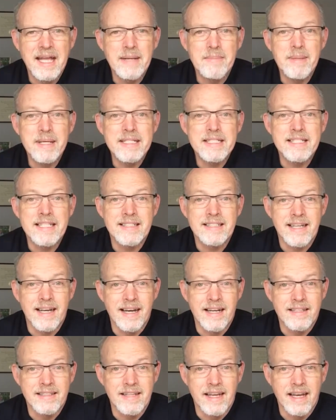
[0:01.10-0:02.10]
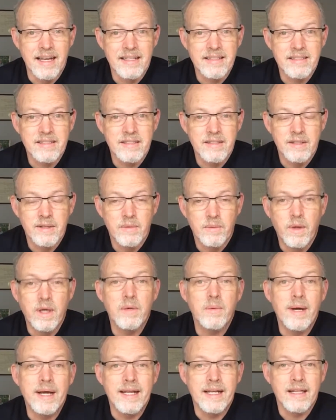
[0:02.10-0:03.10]
In a business context,
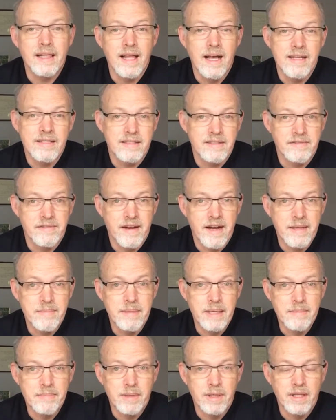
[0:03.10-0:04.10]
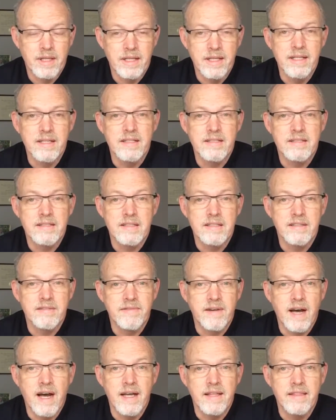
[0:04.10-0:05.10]
one way to classify people is to
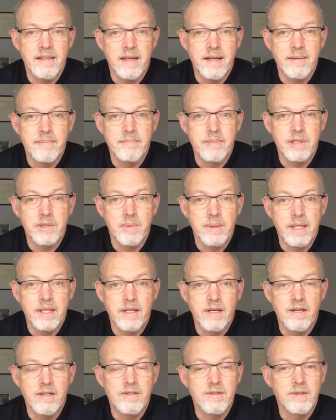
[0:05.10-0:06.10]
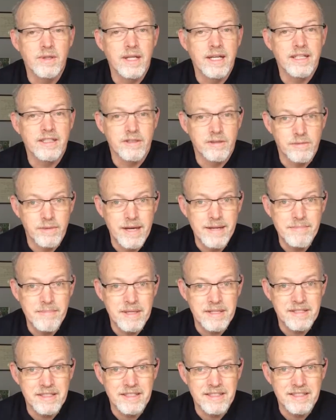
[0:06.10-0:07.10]
divide them between those who like to
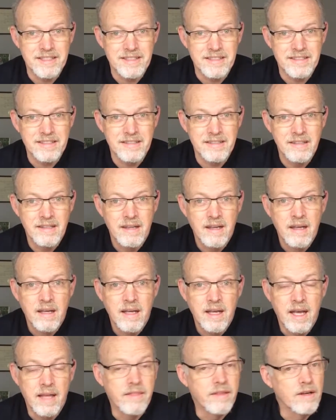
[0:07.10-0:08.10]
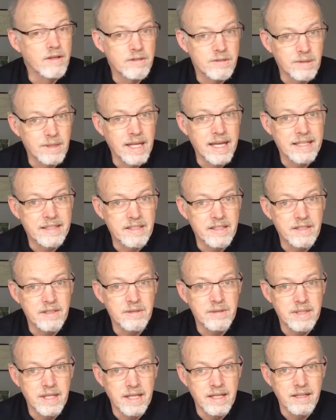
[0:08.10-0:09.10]
run businesses and those who like to
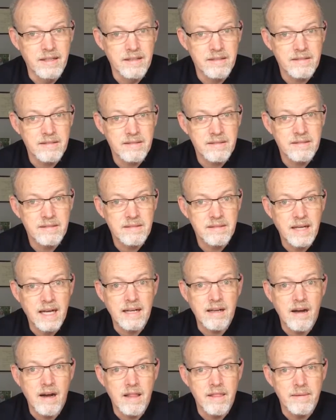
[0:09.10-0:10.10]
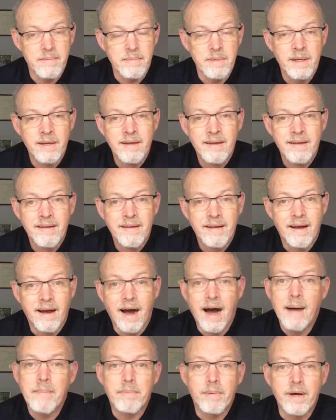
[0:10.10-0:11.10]
do deals. I call them
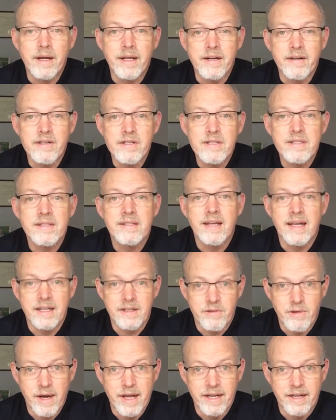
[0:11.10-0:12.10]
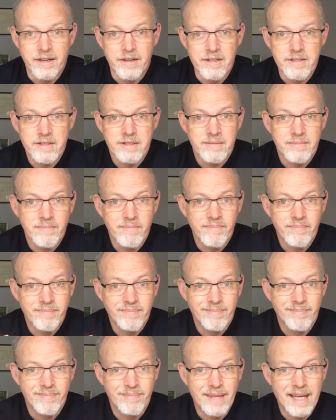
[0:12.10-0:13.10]
operators and traders.
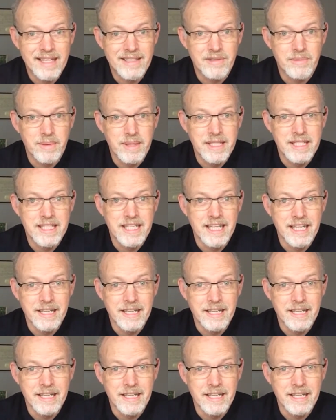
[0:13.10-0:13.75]
That's with a